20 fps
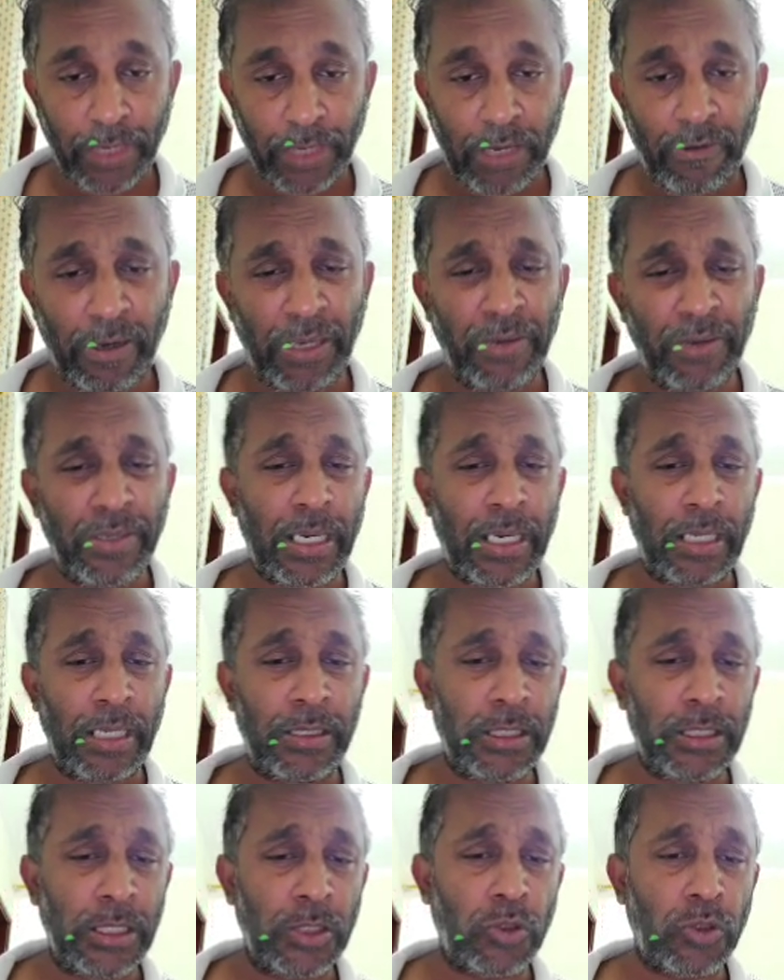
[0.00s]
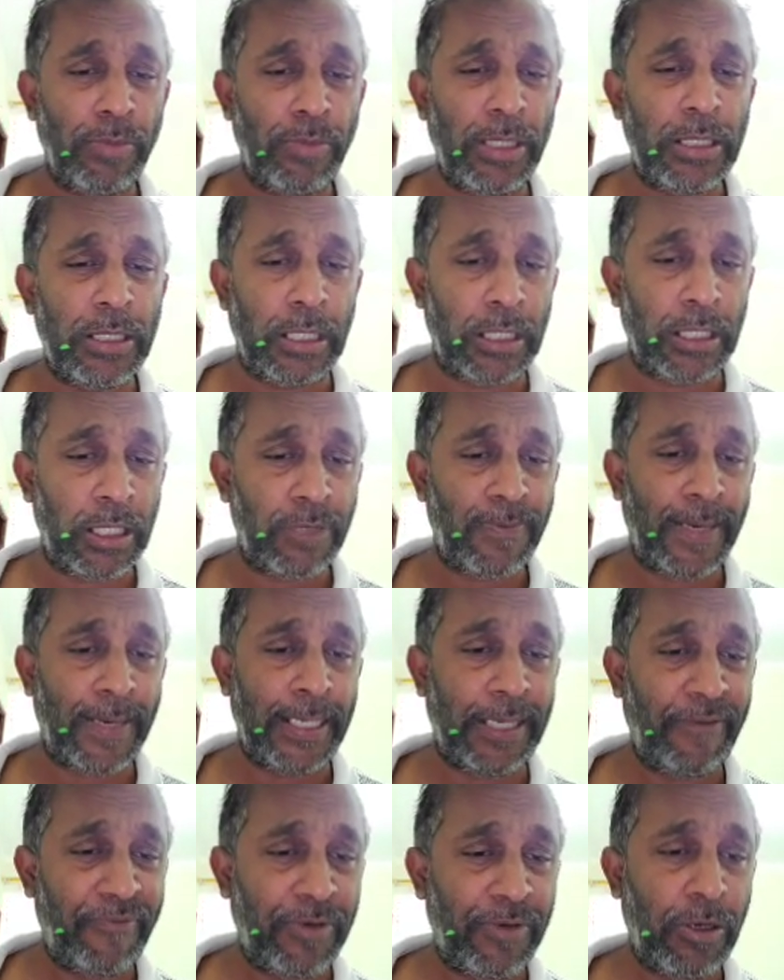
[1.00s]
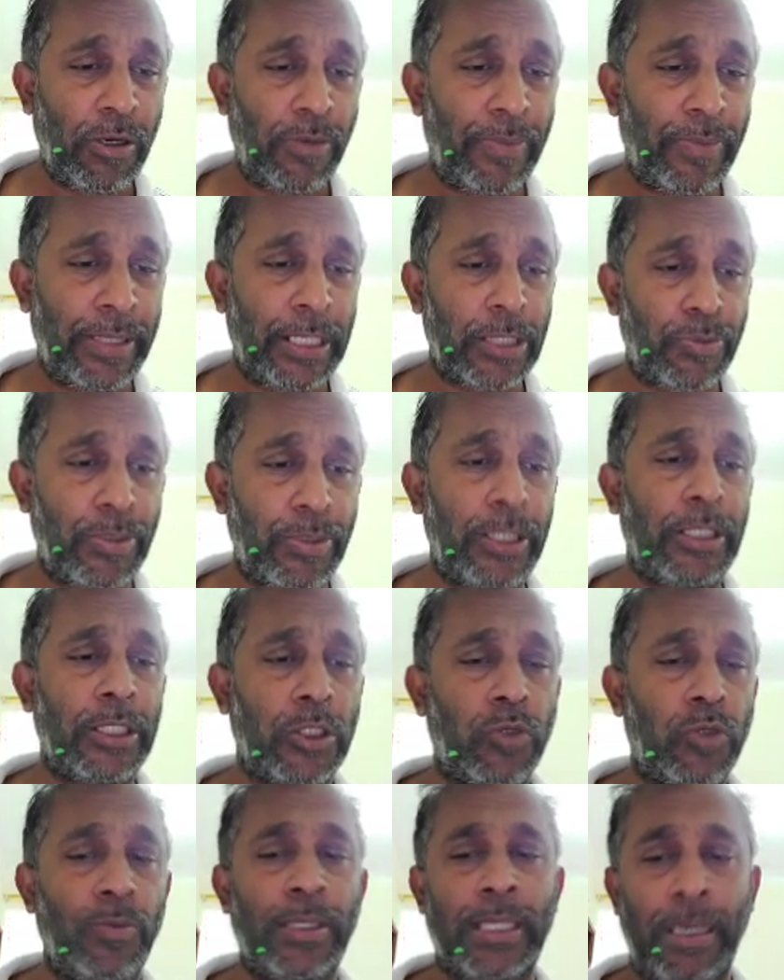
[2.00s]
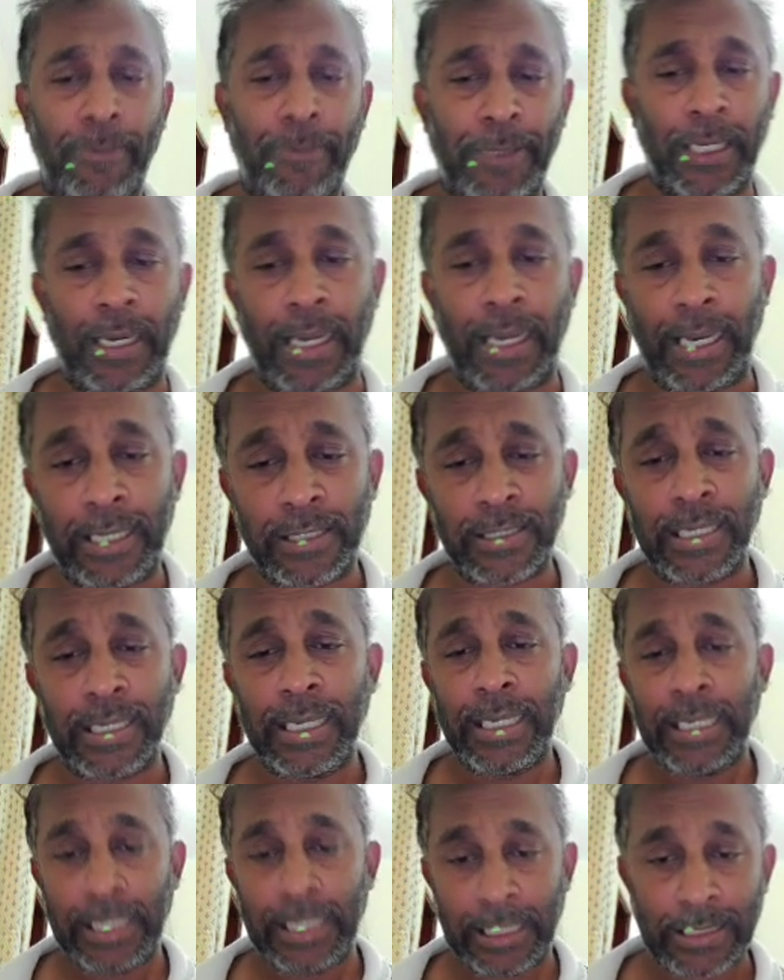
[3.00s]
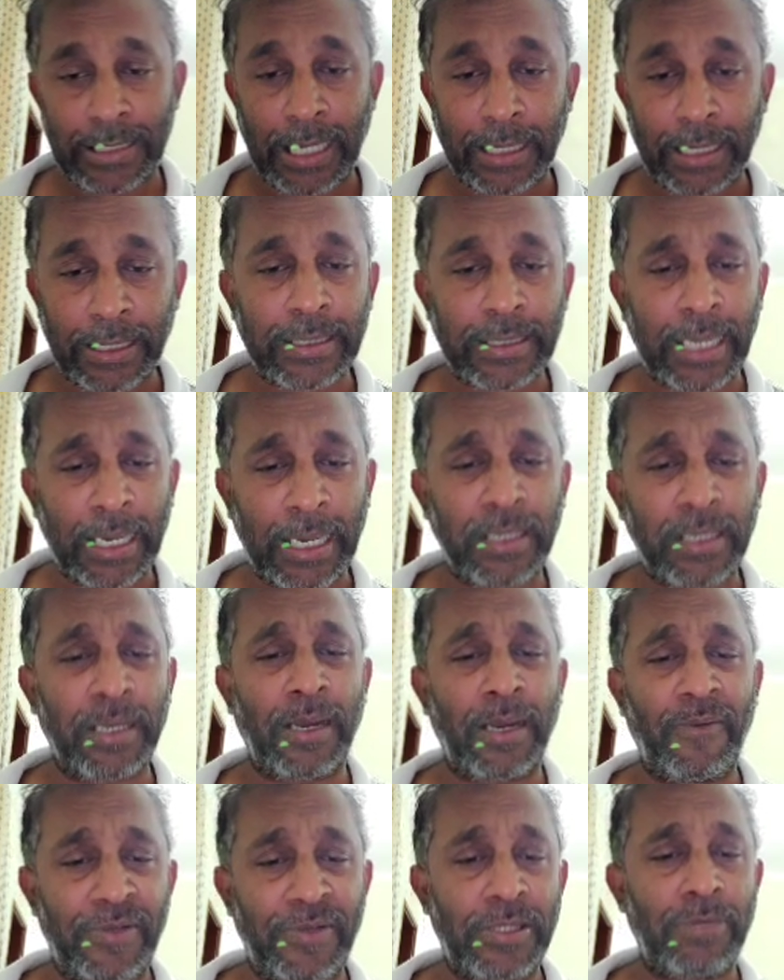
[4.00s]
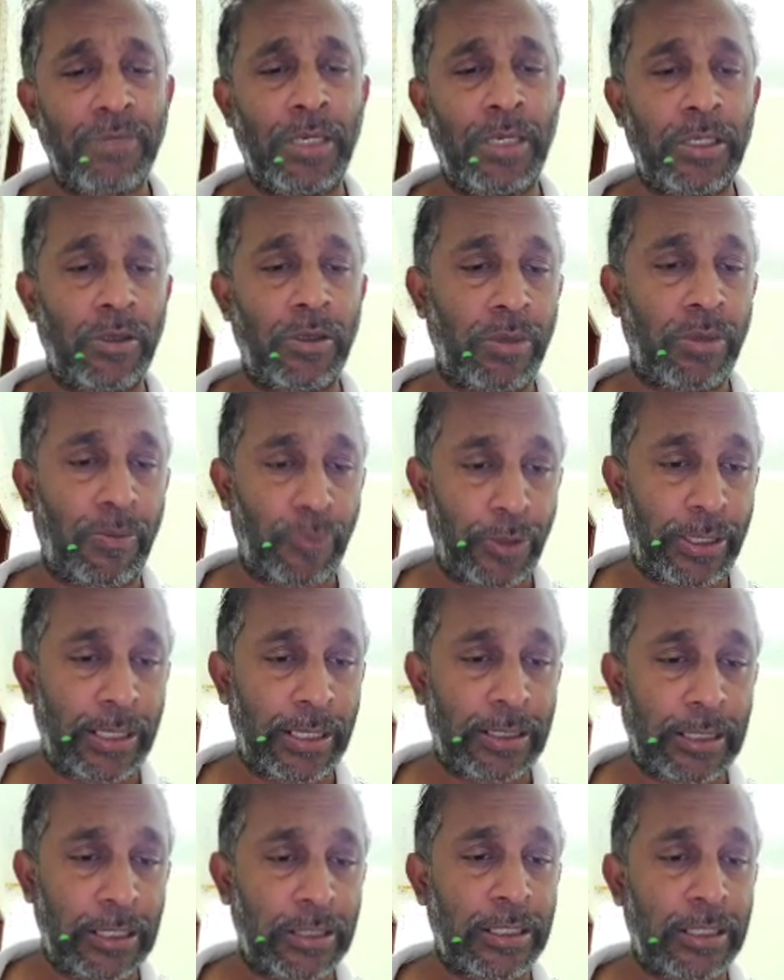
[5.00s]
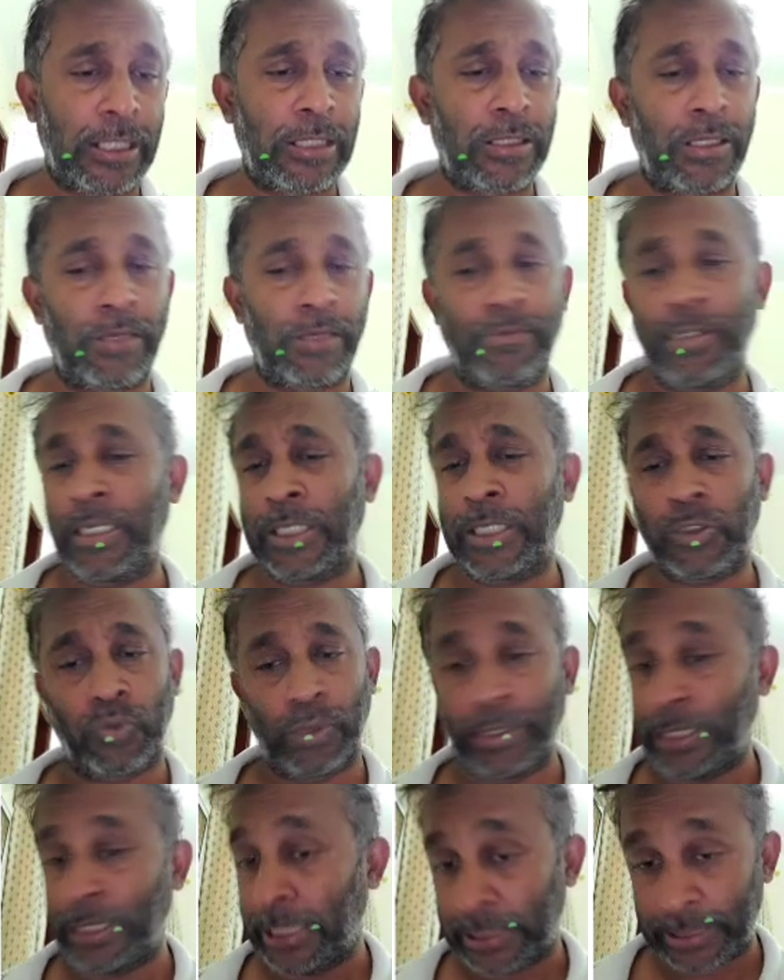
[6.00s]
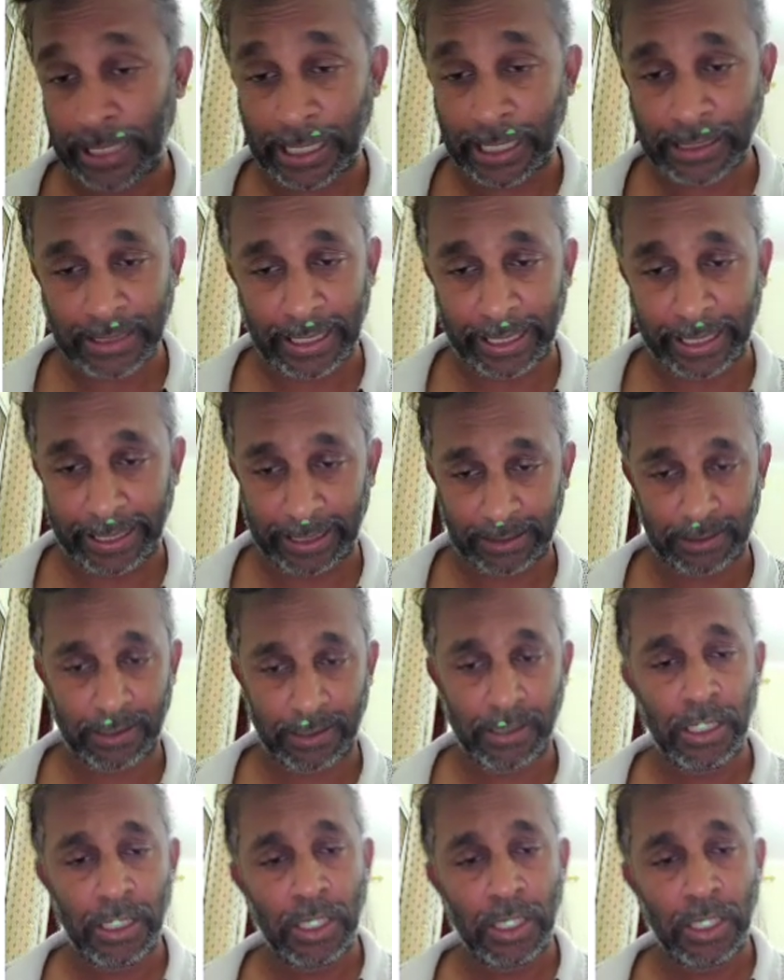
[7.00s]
One of the conditions to be satisfied if development expenditure is to be capitalized is that the technical feasibility of the project is reasonably assured. Yes, that's correct.